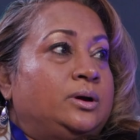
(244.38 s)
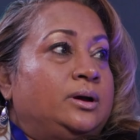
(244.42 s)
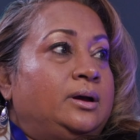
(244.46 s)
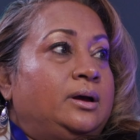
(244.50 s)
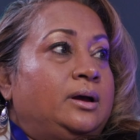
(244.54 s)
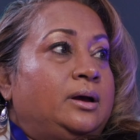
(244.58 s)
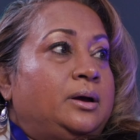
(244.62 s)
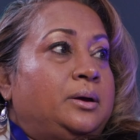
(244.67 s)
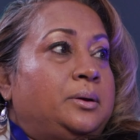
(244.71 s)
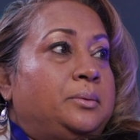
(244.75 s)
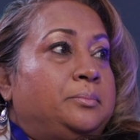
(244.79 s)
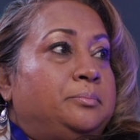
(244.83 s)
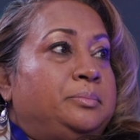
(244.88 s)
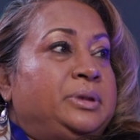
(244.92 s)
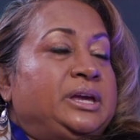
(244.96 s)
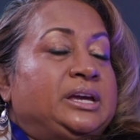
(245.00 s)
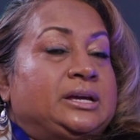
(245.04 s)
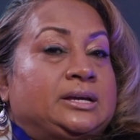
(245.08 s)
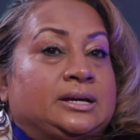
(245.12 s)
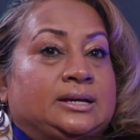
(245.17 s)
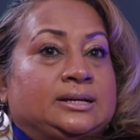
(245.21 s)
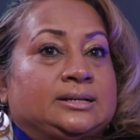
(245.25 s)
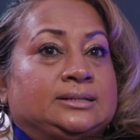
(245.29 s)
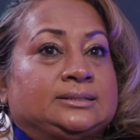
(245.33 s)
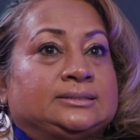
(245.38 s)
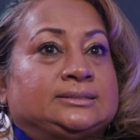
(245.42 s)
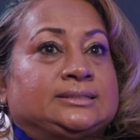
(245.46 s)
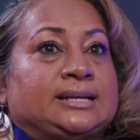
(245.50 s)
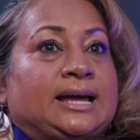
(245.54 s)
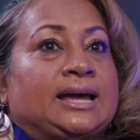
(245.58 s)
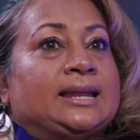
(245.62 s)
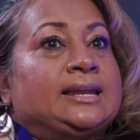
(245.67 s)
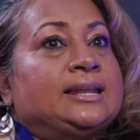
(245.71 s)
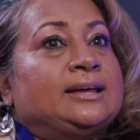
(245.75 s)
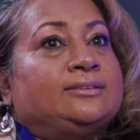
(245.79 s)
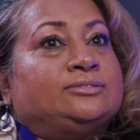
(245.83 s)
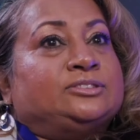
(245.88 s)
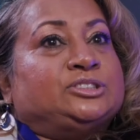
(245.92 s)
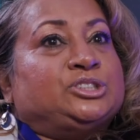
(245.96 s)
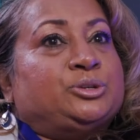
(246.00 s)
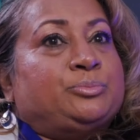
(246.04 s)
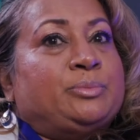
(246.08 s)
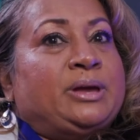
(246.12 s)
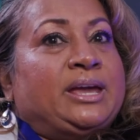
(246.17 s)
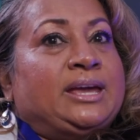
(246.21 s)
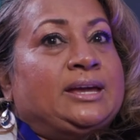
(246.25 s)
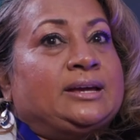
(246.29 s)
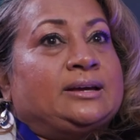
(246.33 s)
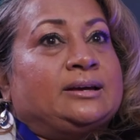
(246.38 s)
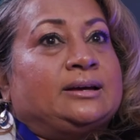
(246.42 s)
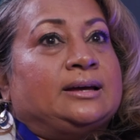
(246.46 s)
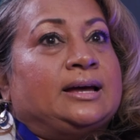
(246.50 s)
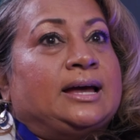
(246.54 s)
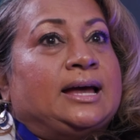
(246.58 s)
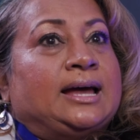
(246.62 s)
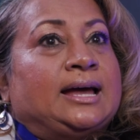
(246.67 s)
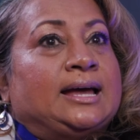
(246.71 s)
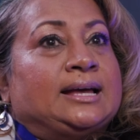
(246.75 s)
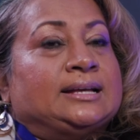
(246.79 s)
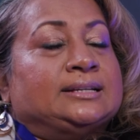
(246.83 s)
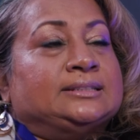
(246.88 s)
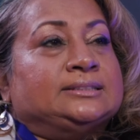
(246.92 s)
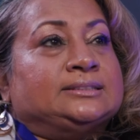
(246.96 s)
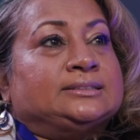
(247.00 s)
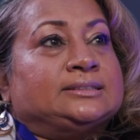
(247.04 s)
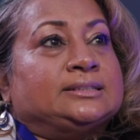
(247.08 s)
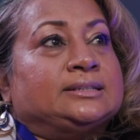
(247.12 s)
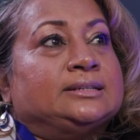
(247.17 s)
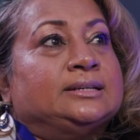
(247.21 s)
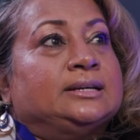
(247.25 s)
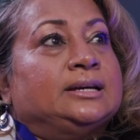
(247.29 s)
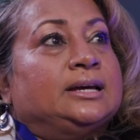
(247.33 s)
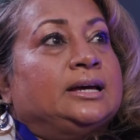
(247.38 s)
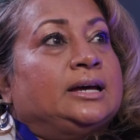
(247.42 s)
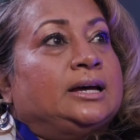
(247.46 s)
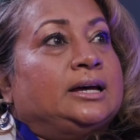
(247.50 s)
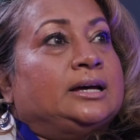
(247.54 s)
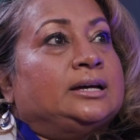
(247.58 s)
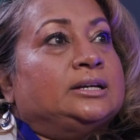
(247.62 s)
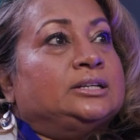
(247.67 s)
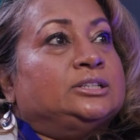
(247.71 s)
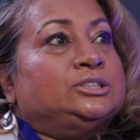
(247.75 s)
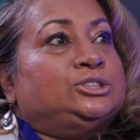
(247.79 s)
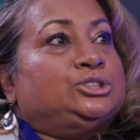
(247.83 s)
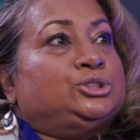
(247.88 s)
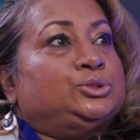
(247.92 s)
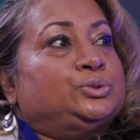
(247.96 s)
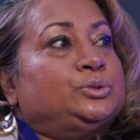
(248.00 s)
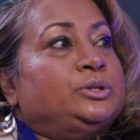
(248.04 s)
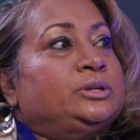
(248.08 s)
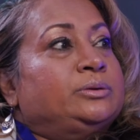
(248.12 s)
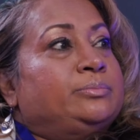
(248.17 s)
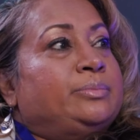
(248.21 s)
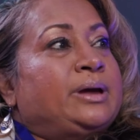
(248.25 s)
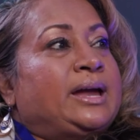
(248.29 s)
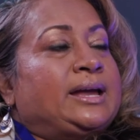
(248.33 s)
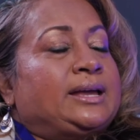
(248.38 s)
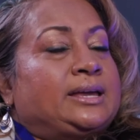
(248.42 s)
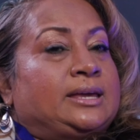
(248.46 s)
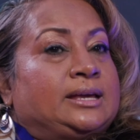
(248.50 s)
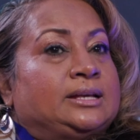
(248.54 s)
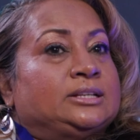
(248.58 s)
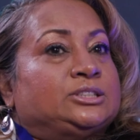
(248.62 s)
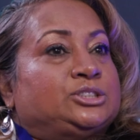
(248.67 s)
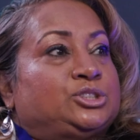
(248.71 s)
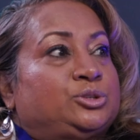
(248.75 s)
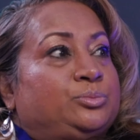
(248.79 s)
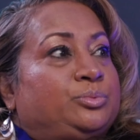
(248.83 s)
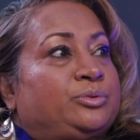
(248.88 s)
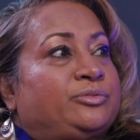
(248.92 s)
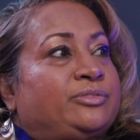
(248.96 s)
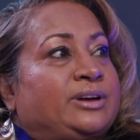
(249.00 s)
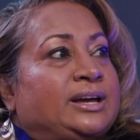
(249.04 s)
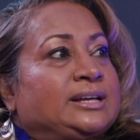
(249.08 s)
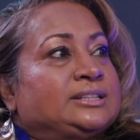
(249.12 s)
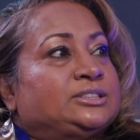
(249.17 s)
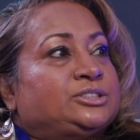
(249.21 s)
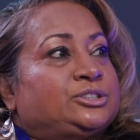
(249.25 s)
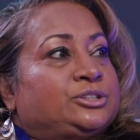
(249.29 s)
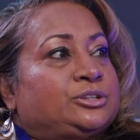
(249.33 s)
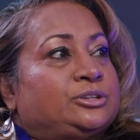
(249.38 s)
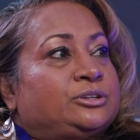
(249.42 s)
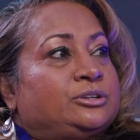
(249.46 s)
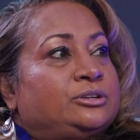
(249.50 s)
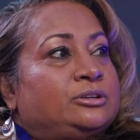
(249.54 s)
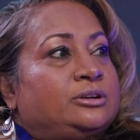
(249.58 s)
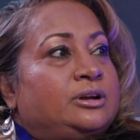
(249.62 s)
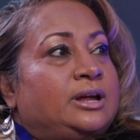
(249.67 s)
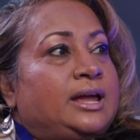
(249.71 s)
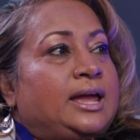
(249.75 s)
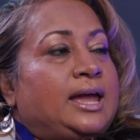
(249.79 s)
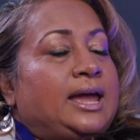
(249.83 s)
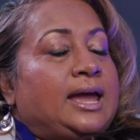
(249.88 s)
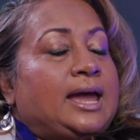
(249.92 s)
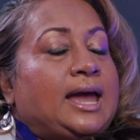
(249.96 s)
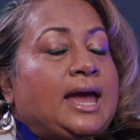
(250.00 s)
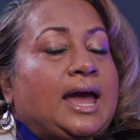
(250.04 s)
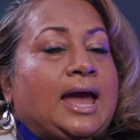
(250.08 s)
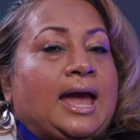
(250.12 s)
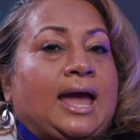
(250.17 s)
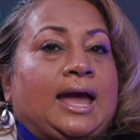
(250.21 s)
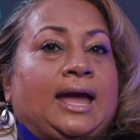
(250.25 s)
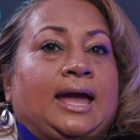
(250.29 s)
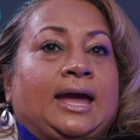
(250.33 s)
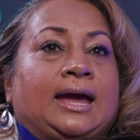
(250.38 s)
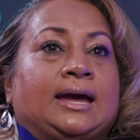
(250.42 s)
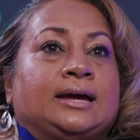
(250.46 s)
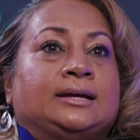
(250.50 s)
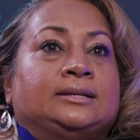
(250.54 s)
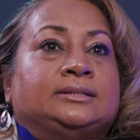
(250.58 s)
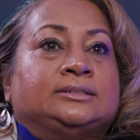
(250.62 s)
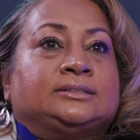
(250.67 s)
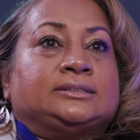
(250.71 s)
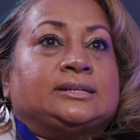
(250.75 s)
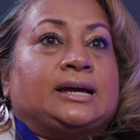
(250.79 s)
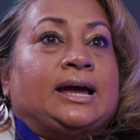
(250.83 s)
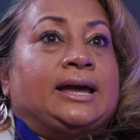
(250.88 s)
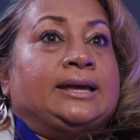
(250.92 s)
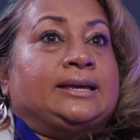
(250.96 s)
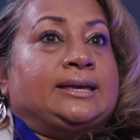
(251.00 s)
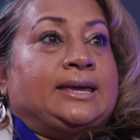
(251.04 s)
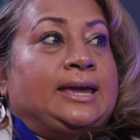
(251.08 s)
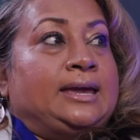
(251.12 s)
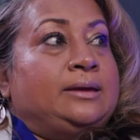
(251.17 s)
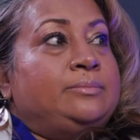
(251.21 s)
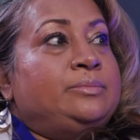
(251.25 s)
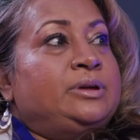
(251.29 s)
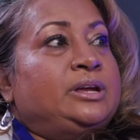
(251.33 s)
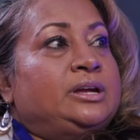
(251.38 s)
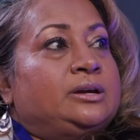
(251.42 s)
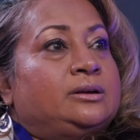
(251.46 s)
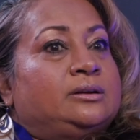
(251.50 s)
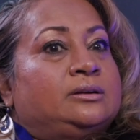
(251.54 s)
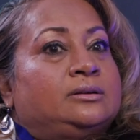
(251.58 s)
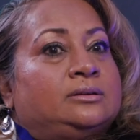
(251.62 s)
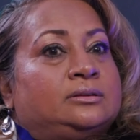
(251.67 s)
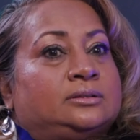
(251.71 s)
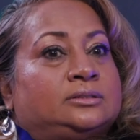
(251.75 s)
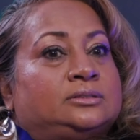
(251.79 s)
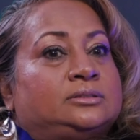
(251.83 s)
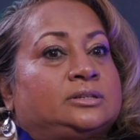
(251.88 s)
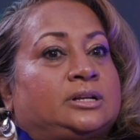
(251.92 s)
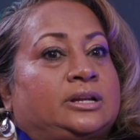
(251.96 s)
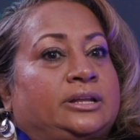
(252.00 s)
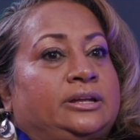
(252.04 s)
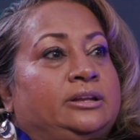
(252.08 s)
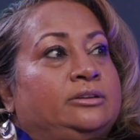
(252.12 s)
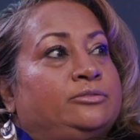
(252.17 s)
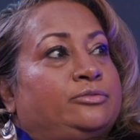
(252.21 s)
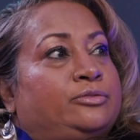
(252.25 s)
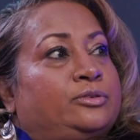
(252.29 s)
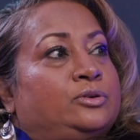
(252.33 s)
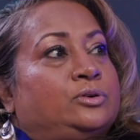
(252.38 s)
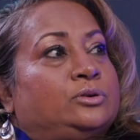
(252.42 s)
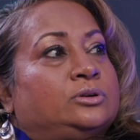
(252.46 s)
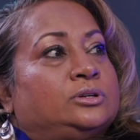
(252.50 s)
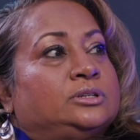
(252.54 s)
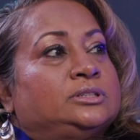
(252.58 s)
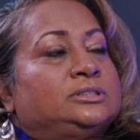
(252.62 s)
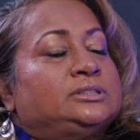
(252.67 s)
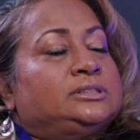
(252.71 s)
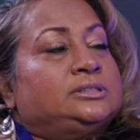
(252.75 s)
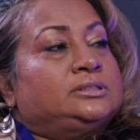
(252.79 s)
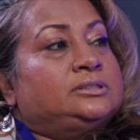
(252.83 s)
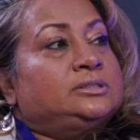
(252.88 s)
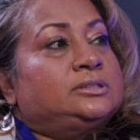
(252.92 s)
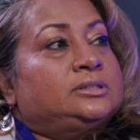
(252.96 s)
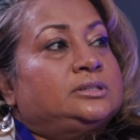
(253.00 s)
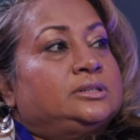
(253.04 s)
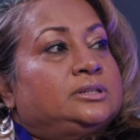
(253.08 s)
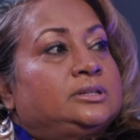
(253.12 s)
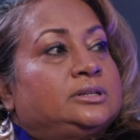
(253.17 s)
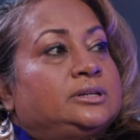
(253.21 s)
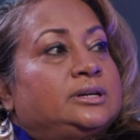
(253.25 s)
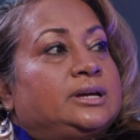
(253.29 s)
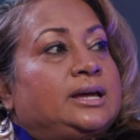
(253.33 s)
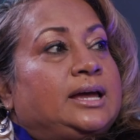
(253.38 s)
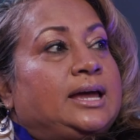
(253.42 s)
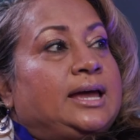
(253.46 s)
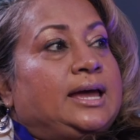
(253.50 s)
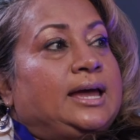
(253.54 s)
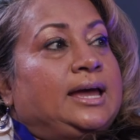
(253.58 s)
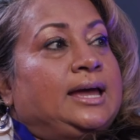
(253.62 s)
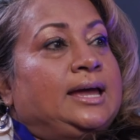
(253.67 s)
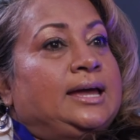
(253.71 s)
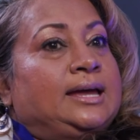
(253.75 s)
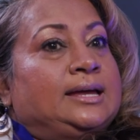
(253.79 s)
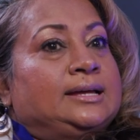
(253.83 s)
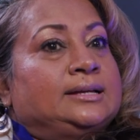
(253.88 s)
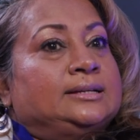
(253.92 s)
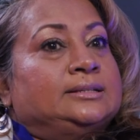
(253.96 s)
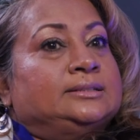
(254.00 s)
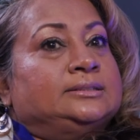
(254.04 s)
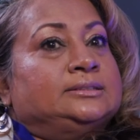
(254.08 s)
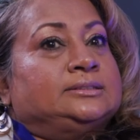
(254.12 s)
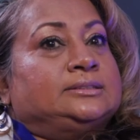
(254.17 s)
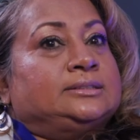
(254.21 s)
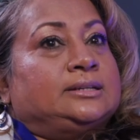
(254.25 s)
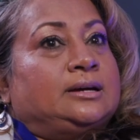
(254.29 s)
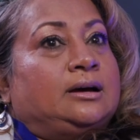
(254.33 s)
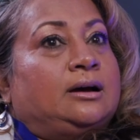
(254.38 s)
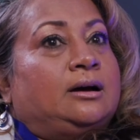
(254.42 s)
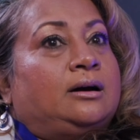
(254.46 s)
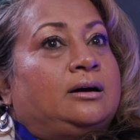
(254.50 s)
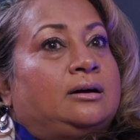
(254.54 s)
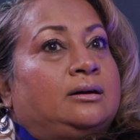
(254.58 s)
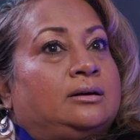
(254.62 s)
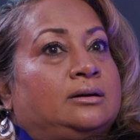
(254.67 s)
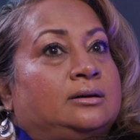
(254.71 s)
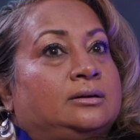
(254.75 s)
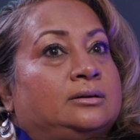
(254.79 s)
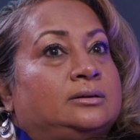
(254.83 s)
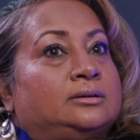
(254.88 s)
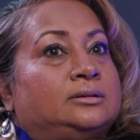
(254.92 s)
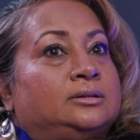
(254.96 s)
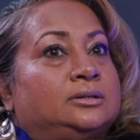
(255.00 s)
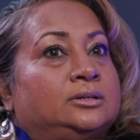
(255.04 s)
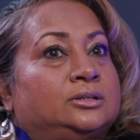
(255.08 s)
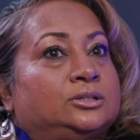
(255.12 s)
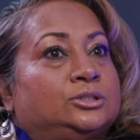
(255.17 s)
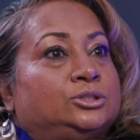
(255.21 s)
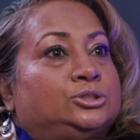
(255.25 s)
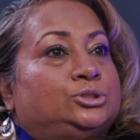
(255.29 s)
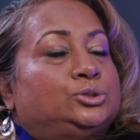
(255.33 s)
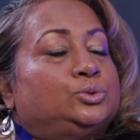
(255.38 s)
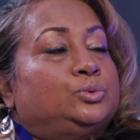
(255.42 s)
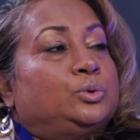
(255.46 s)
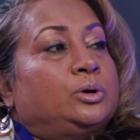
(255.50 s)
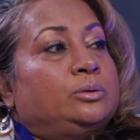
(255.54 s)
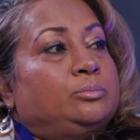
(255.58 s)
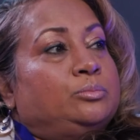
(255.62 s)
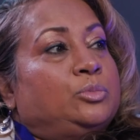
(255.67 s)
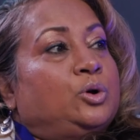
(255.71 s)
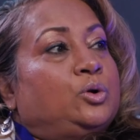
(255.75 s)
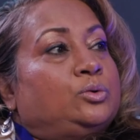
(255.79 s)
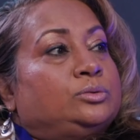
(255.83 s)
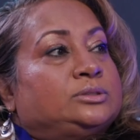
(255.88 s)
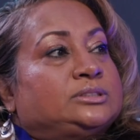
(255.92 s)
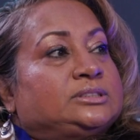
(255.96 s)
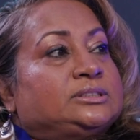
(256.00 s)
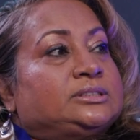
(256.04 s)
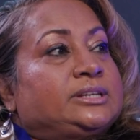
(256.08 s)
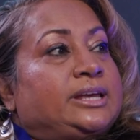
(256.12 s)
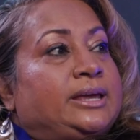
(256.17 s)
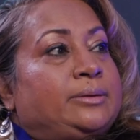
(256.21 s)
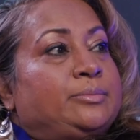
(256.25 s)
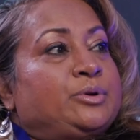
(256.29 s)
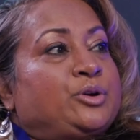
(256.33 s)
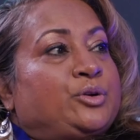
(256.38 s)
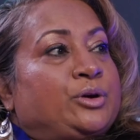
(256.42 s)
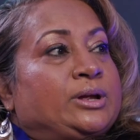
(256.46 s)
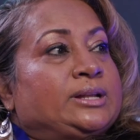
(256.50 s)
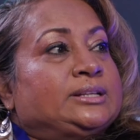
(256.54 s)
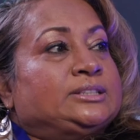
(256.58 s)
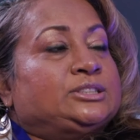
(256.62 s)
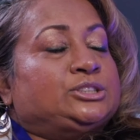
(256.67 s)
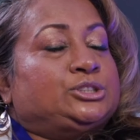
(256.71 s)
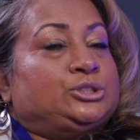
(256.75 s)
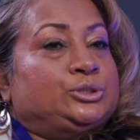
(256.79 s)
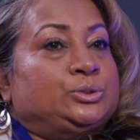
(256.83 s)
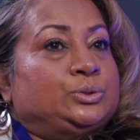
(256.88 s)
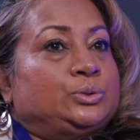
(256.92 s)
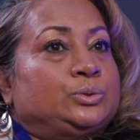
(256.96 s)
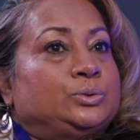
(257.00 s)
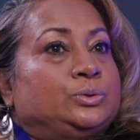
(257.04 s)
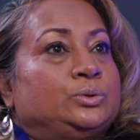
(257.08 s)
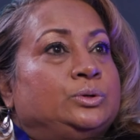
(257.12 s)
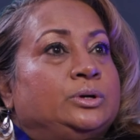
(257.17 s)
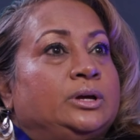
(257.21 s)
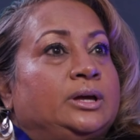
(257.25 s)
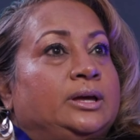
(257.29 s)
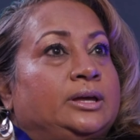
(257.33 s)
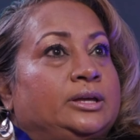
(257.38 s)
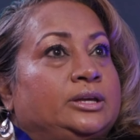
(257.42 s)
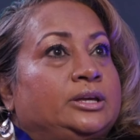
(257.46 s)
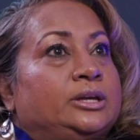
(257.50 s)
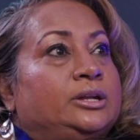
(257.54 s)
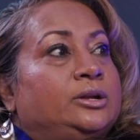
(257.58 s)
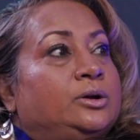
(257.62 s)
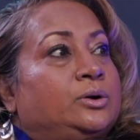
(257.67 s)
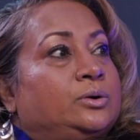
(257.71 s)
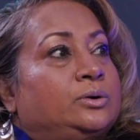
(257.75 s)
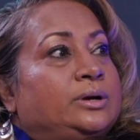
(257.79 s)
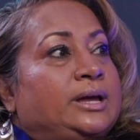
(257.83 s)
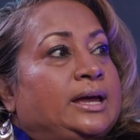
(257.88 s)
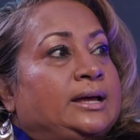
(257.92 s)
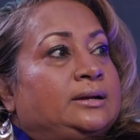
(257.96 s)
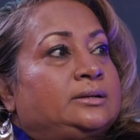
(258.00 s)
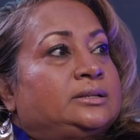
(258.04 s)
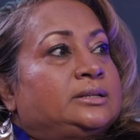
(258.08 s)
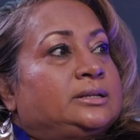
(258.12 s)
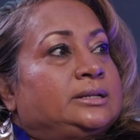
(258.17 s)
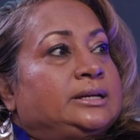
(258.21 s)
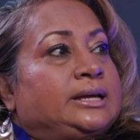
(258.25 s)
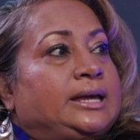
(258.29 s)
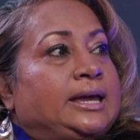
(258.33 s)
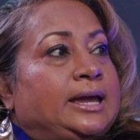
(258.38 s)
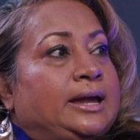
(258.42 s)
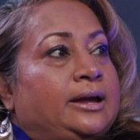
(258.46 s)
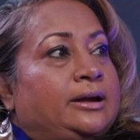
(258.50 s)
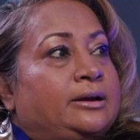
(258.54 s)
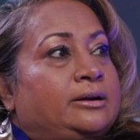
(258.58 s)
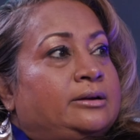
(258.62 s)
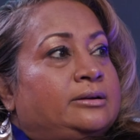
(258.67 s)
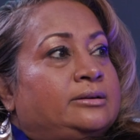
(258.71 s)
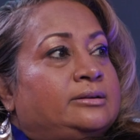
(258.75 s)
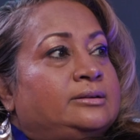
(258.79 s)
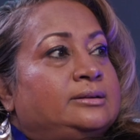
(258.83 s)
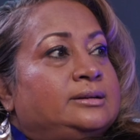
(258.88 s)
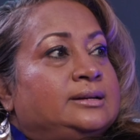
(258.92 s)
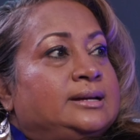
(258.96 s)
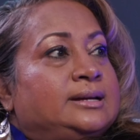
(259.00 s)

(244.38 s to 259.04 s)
Wow. Because I left Jamaica as a junior banking supervisor. Mm-hmm. And I came here to clean floors and do what most immigrants do, elderly care